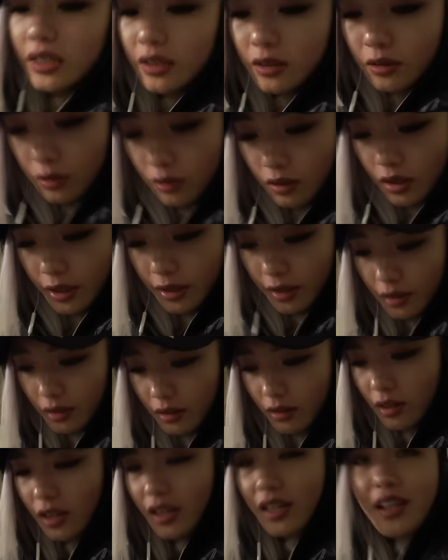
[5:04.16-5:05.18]
I don't know, I
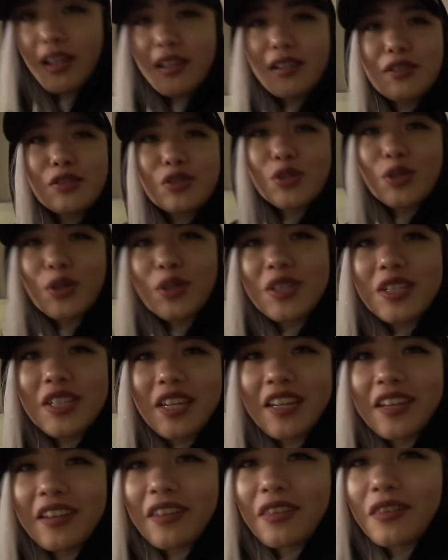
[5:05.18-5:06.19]
kind of enjoy
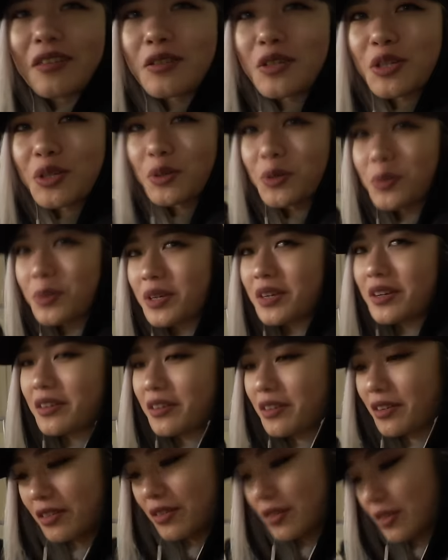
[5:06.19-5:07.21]
taking the tube here
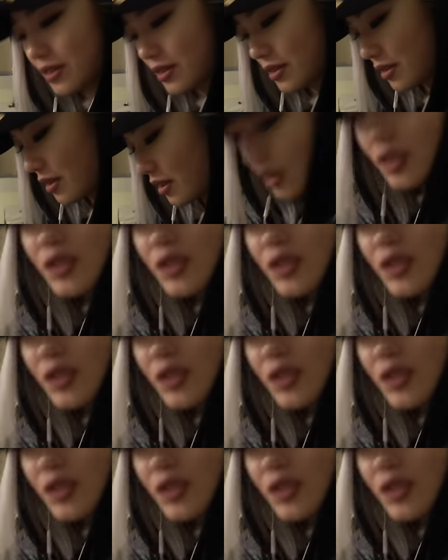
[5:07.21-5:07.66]
in London.